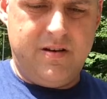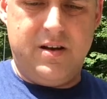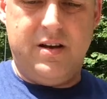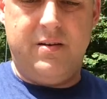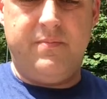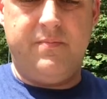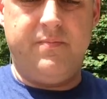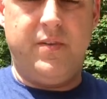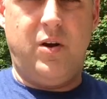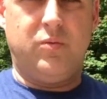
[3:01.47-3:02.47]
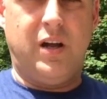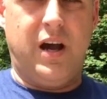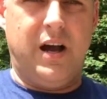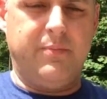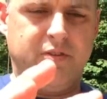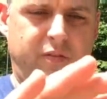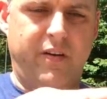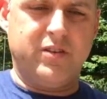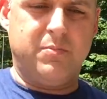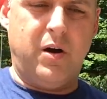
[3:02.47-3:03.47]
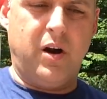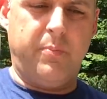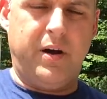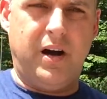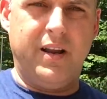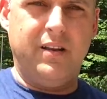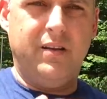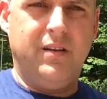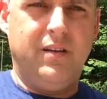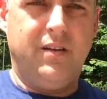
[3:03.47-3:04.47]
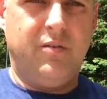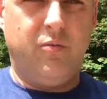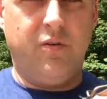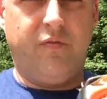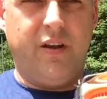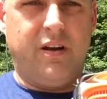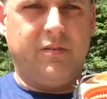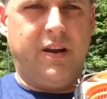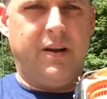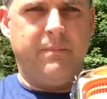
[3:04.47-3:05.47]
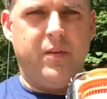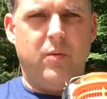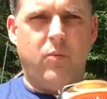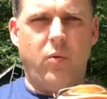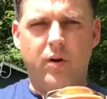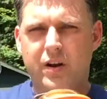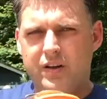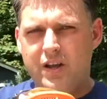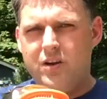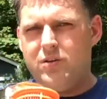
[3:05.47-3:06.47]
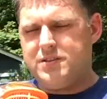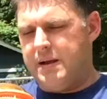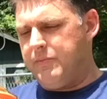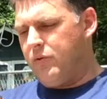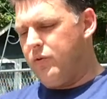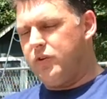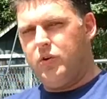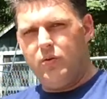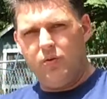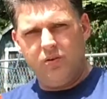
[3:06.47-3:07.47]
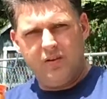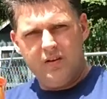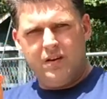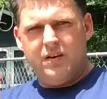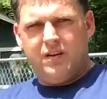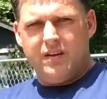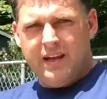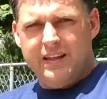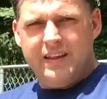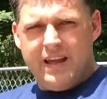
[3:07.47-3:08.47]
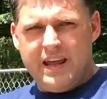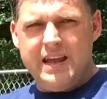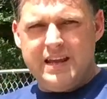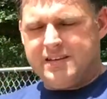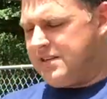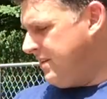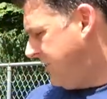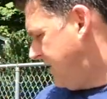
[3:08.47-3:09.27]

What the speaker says: on top. So if you have a smaller pot, will fit on there. What we're going to do is I'm going to, in the heat,